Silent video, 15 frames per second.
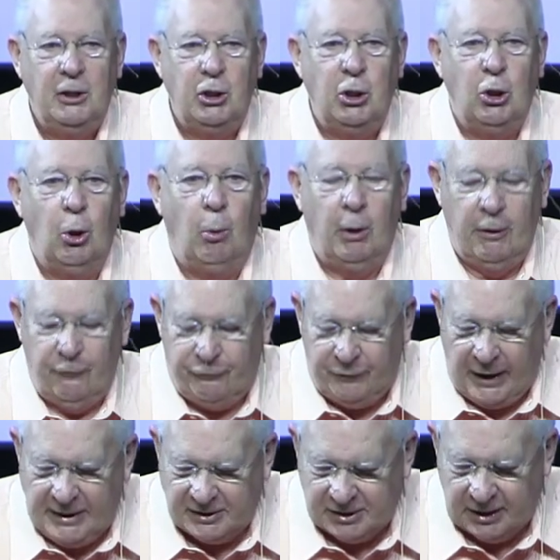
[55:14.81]
You don't want to
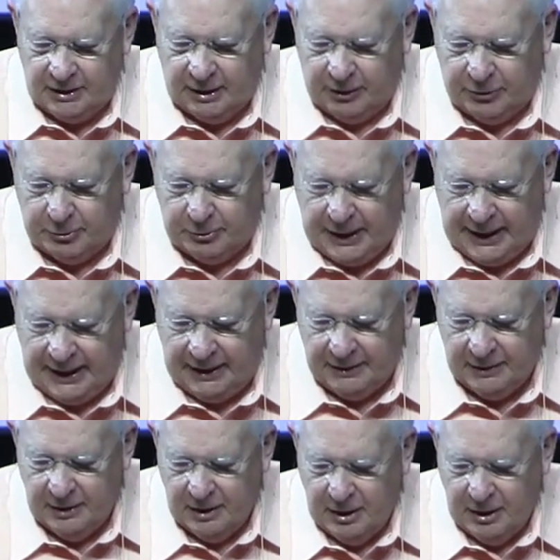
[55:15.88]
face another day.